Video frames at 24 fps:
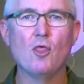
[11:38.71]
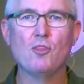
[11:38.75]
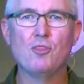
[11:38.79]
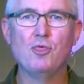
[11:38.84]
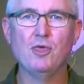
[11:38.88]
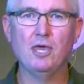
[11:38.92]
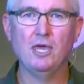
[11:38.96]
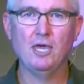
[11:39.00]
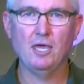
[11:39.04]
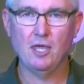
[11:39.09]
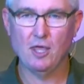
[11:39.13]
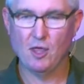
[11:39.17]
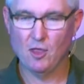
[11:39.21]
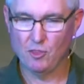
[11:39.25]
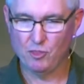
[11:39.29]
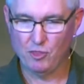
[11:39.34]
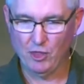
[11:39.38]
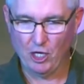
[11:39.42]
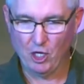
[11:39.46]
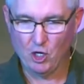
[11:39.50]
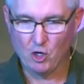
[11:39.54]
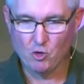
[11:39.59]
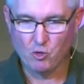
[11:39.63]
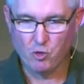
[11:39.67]

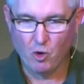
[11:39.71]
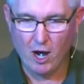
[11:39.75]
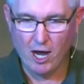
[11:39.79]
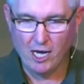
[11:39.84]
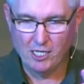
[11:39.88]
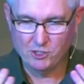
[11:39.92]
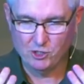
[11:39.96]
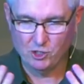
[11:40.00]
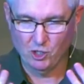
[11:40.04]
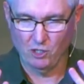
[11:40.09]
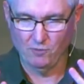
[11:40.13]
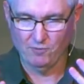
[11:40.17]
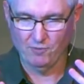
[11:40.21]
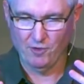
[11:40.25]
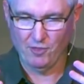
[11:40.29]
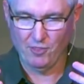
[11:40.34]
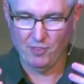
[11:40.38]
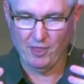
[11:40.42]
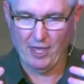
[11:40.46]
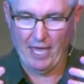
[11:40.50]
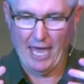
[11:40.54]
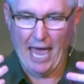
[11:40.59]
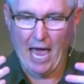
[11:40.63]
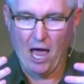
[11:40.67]
the
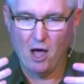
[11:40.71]
crossover,